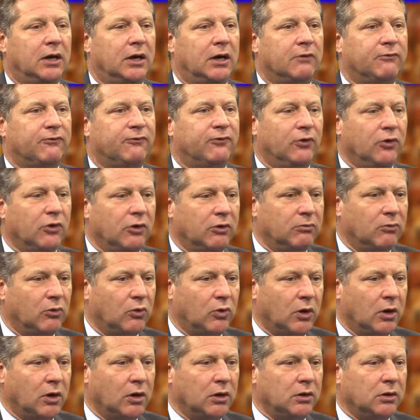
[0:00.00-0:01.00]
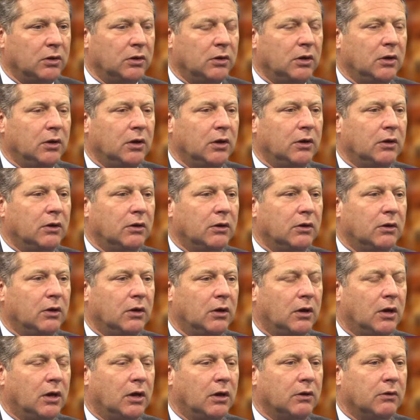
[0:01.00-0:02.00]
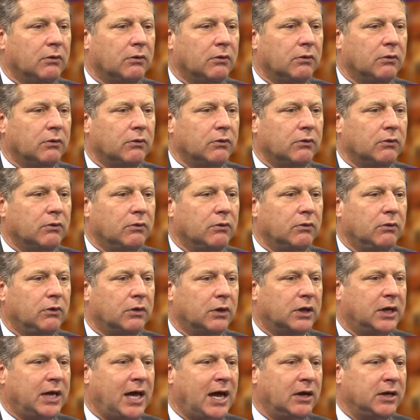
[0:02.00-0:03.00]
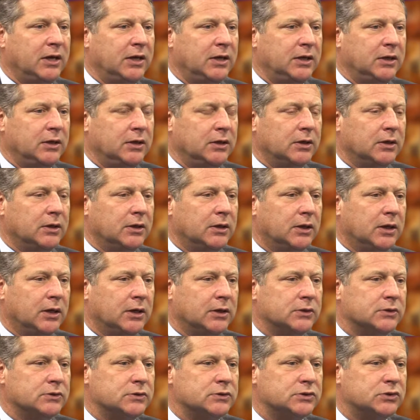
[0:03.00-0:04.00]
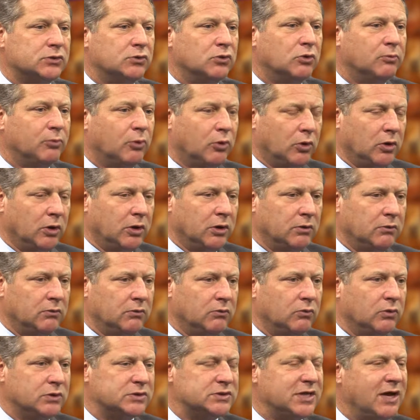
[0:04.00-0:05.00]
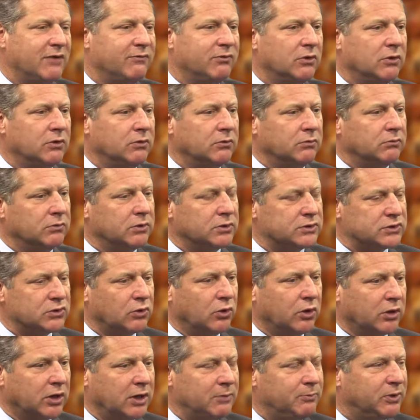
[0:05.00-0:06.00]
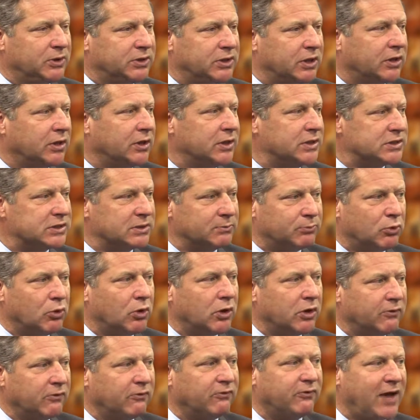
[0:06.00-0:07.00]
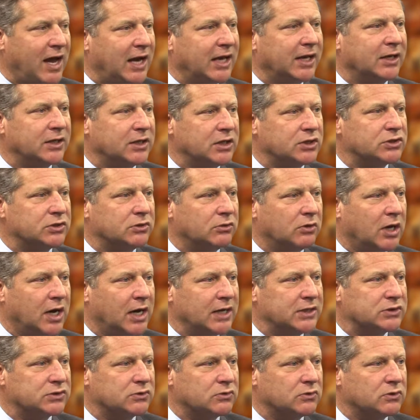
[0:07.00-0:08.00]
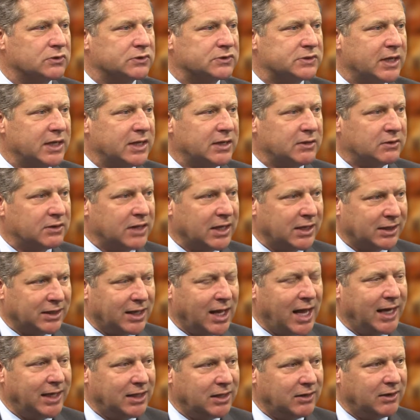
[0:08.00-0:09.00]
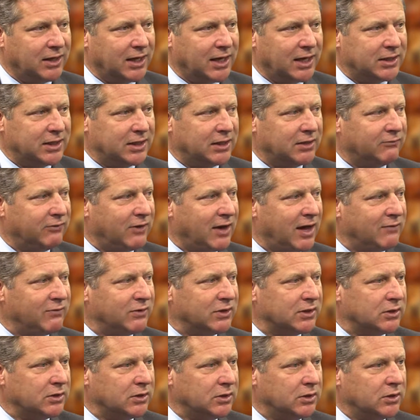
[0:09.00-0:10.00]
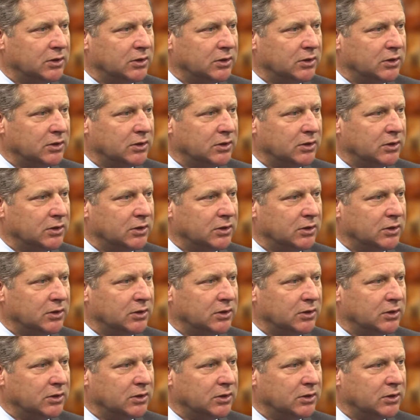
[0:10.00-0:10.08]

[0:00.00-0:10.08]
Furthermore, the county school board was never historically particularly supportive of adding additional high schools. They liked the idea of having